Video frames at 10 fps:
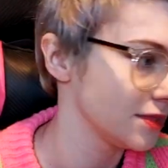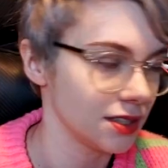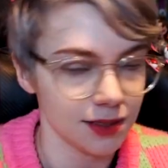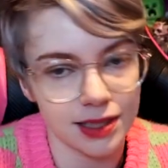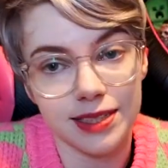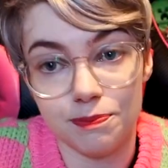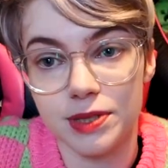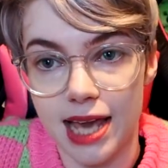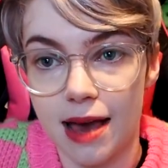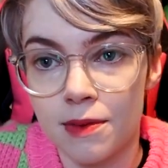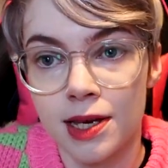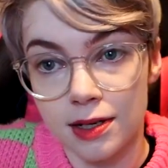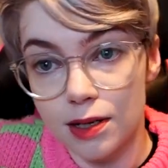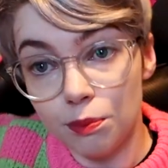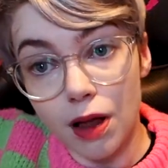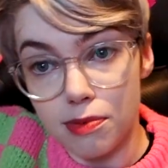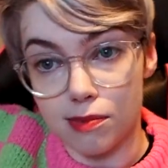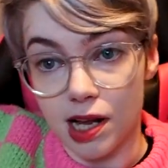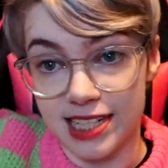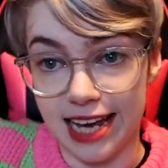So that, yeah, blah, blah,
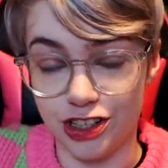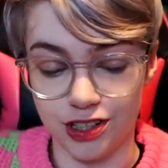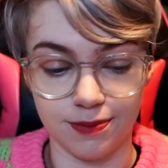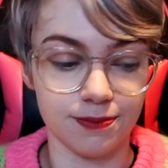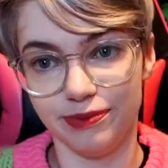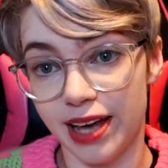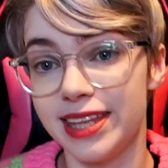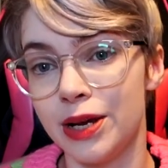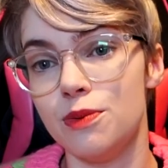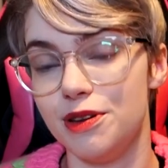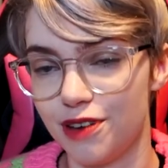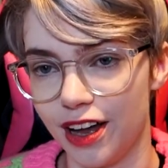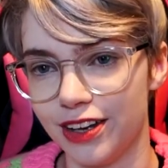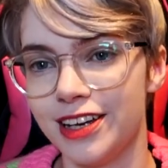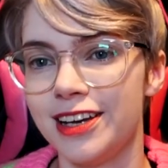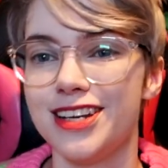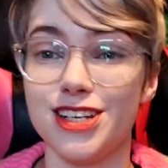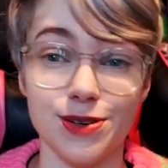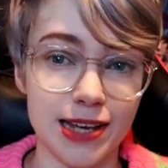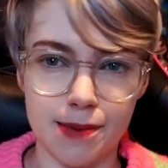blah tangent. I think it would be fun
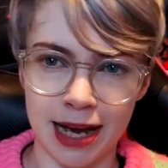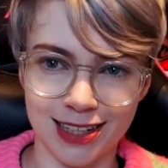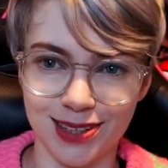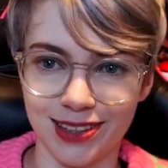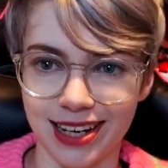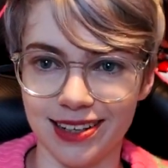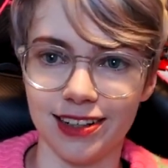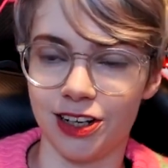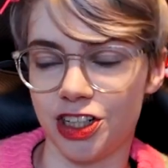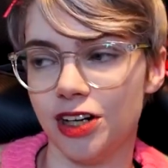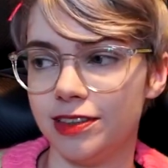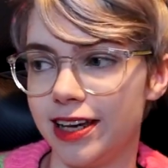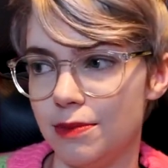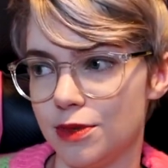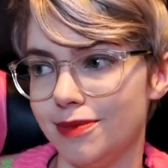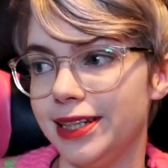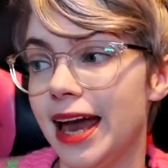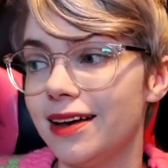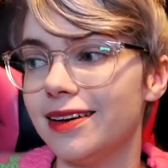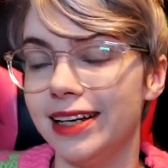to get back to looking at like childhood games Maybe
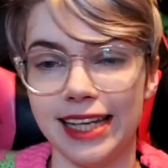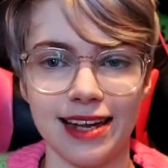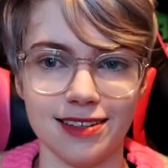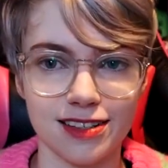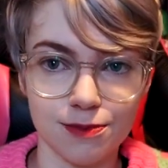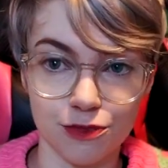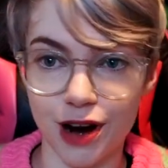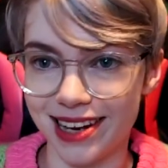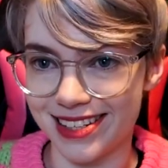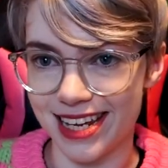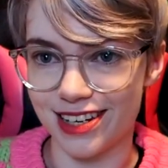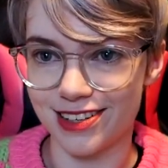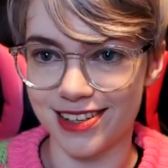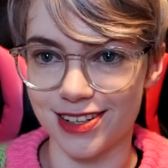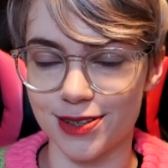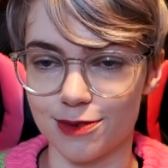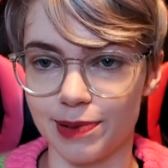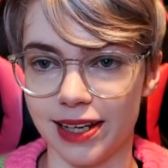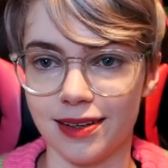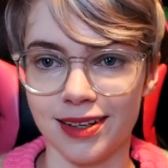get, again, some friends in to just sort of
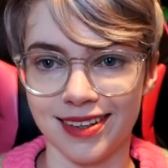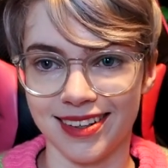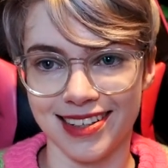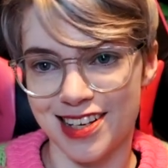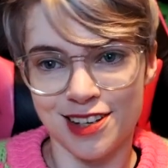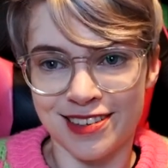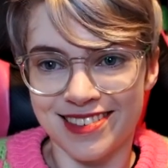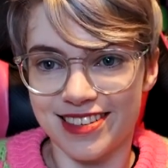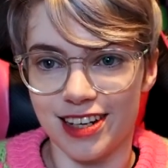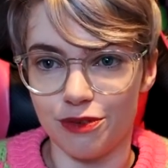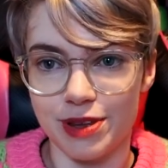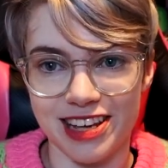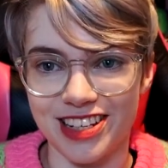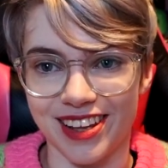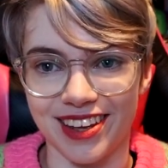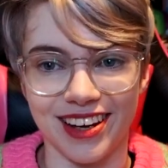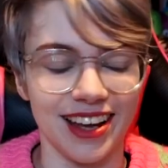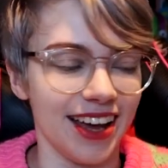play stuff with each other.